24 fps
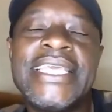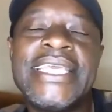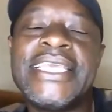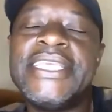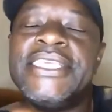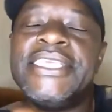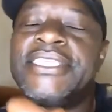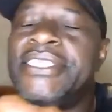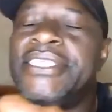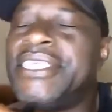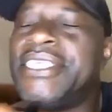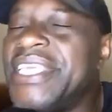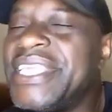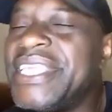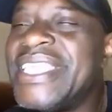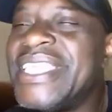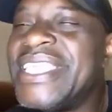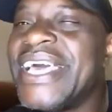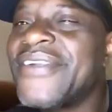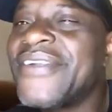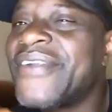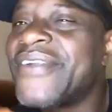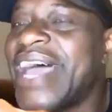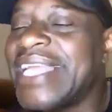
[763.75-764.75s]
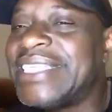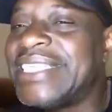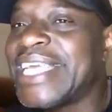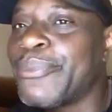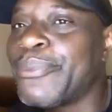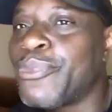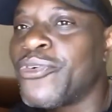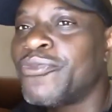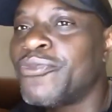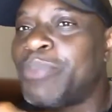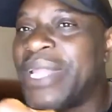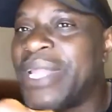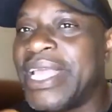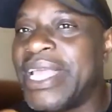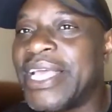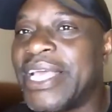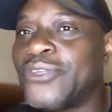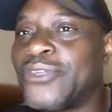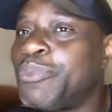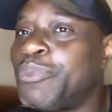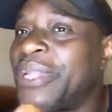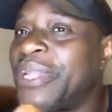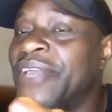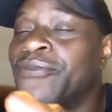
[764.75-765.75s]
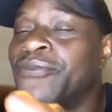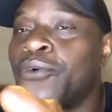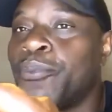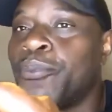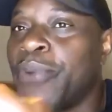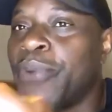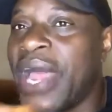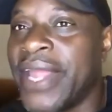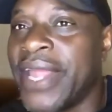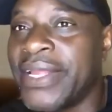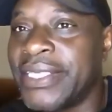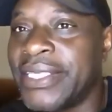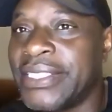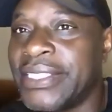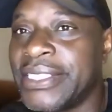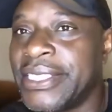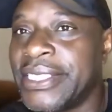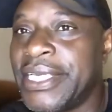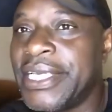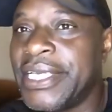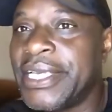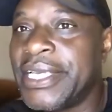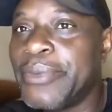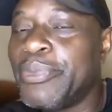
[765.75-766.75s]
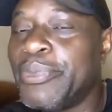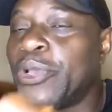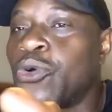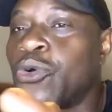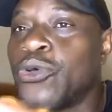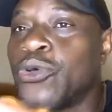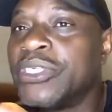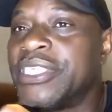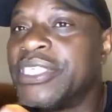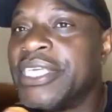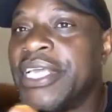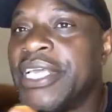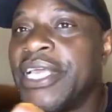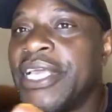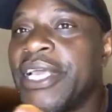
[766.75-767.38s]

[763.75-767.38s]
is he the right type of player to play for Pirates? Because